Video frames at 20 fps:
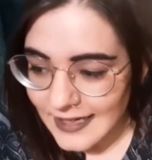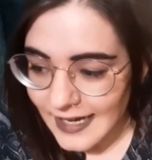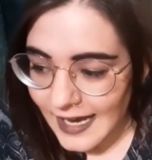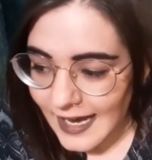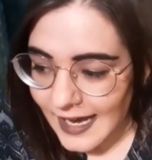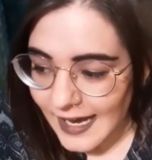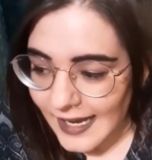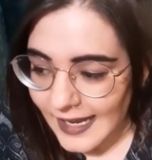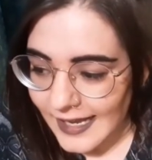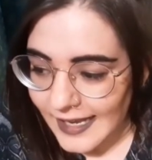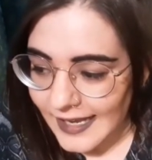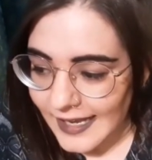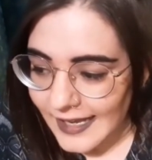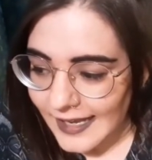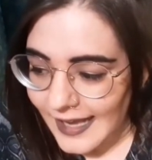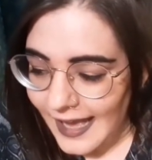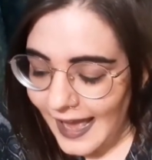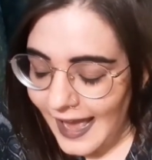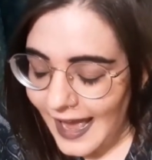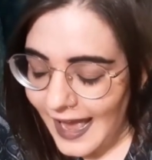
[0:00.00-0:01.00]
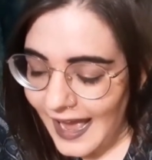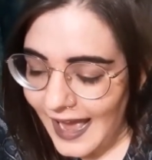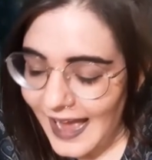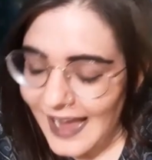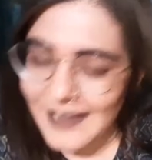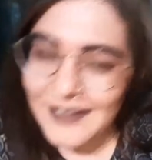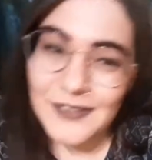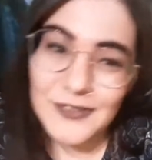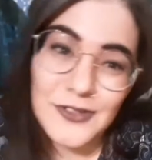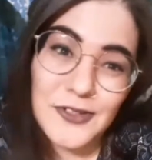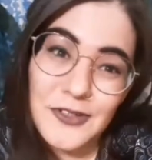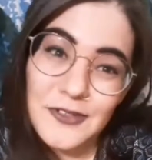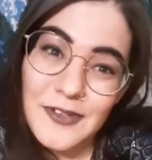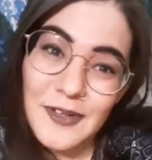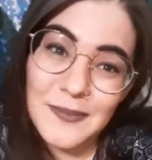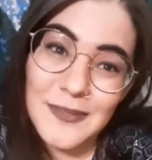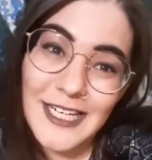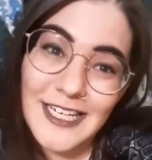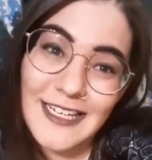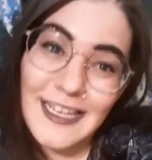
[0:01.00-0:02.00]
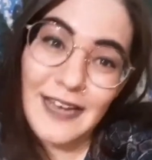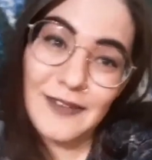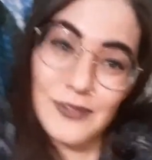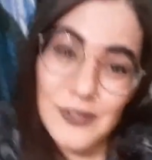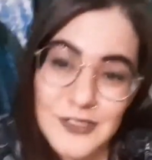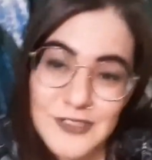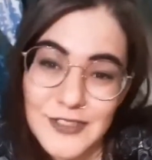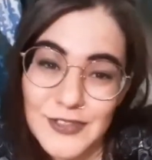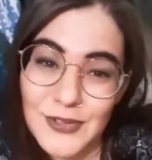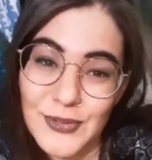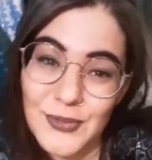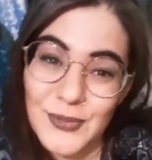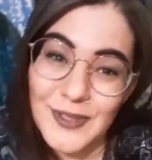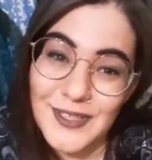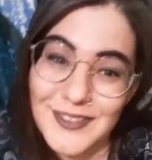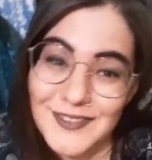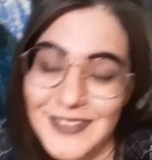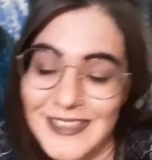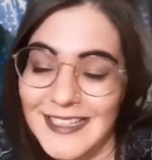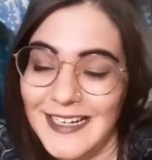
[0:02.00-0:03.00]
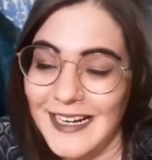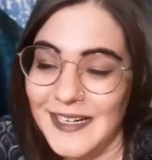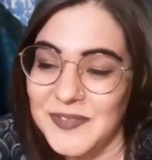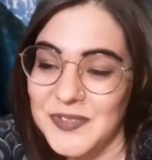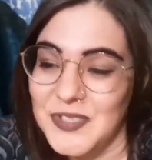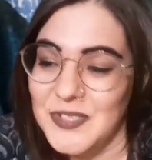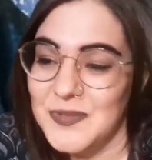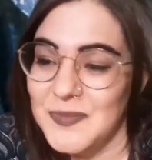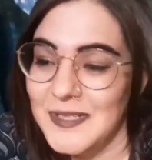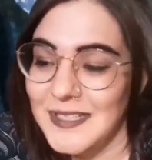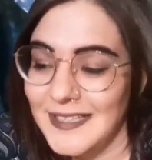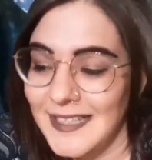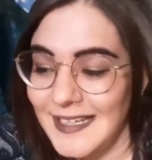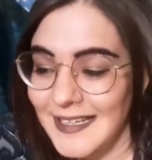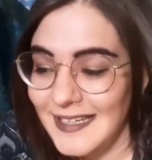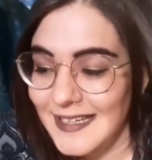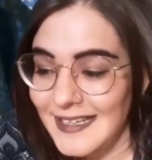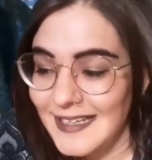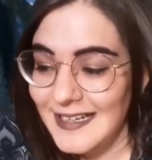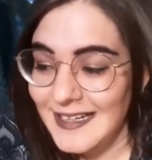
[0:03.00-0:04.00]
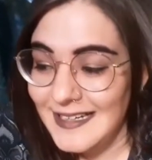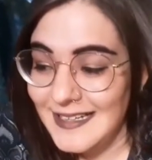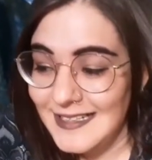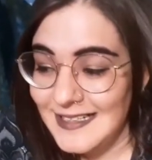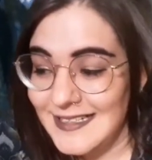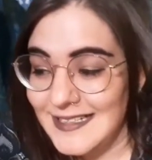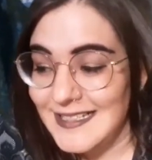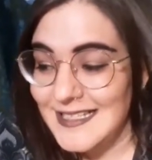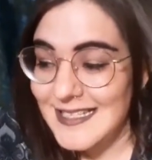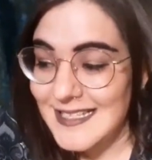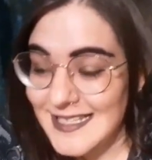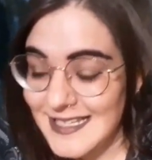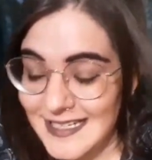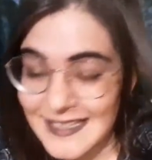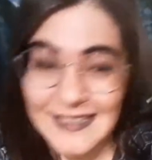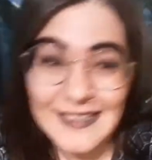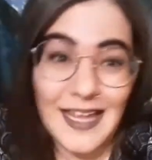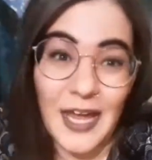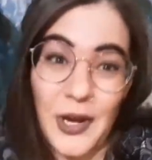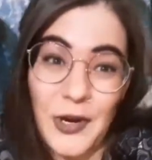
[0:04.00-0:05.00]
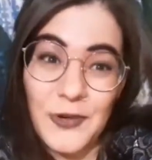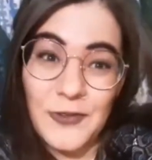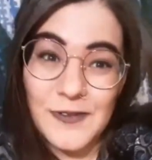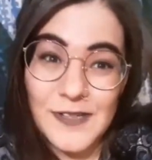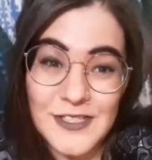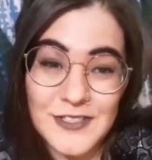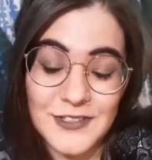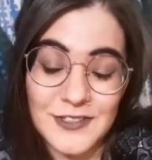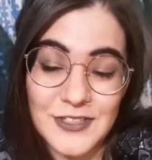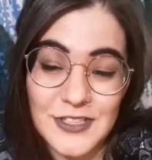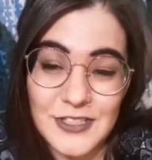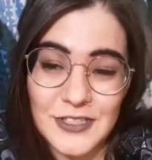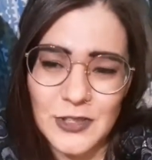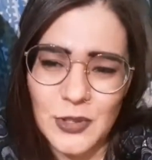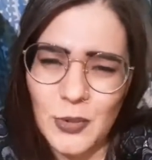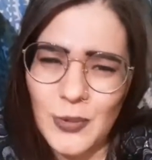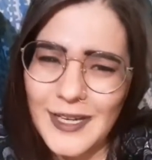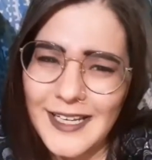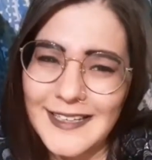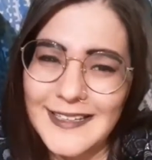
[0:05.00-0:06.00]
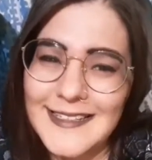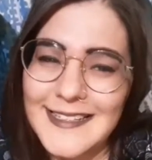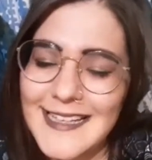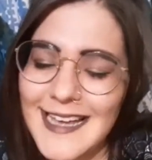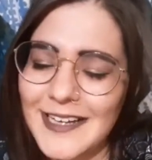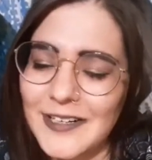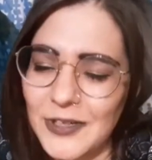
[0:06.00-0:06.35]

I I don't know if I'm getting every single word of it. I've just been like sitting there researching the queens and